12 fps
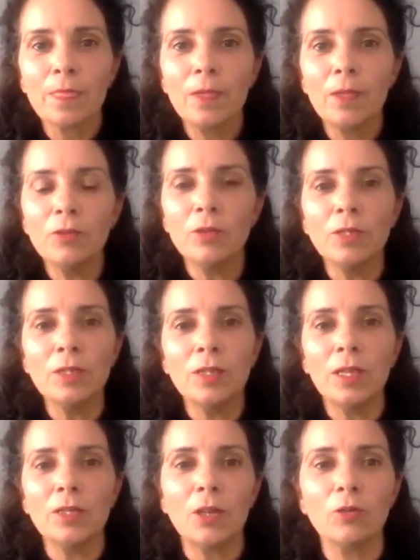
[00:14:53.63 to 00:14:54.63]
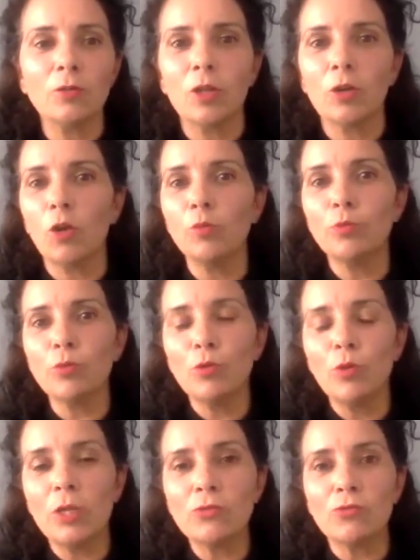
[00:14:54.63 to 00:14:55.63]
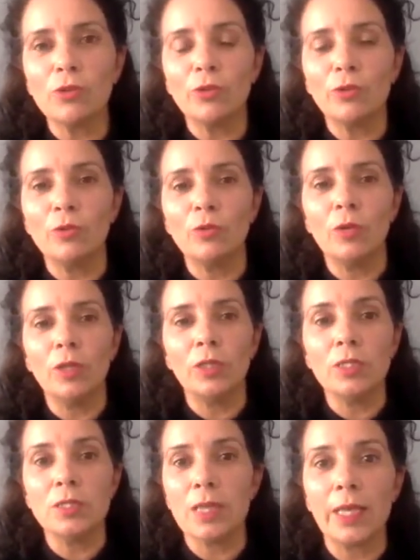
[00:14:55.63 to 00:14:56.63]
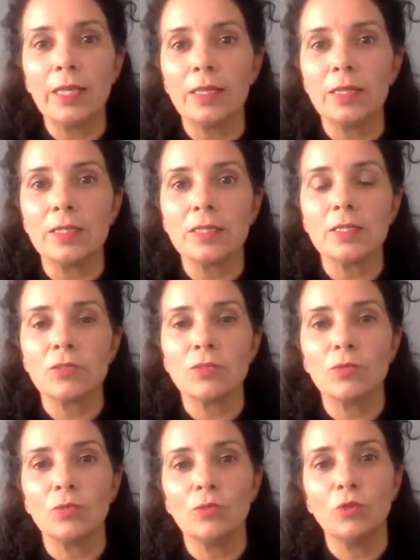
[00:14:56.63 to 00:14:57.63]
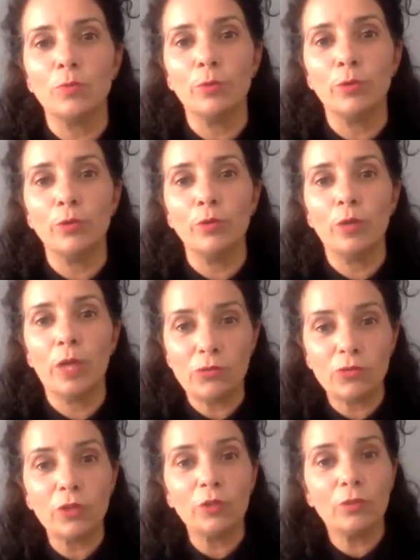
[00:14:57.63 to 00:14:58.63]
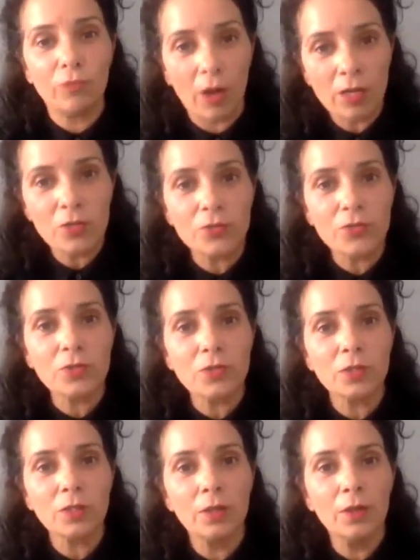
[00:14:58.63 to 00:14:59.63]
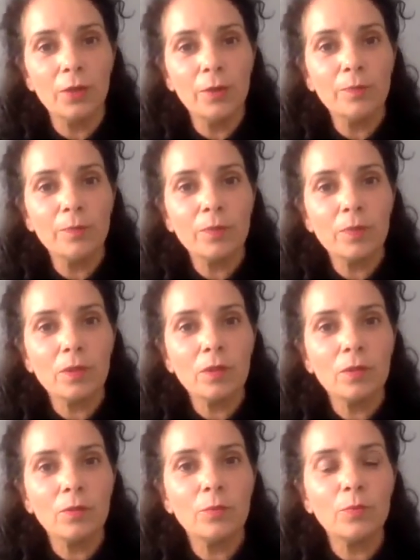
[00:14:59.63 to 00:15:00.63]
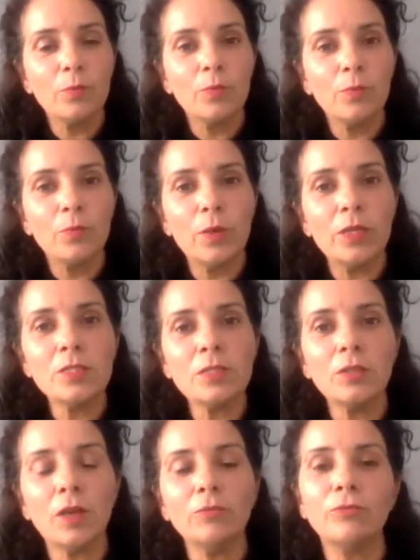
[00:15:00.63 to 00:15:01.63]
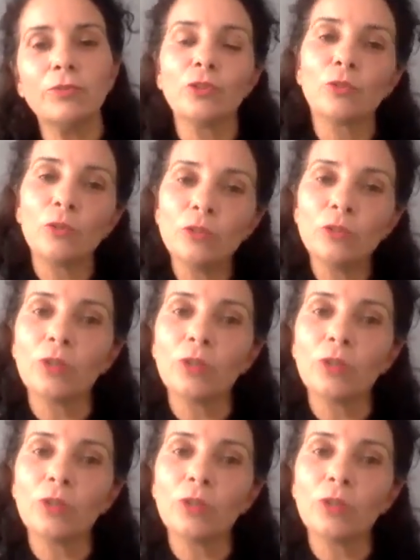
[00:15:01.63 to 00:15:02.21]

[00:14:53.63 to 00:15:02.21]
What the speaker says: You know, and they're all pro-Israel and Zionists, so you put Israel first. Where is the love for your own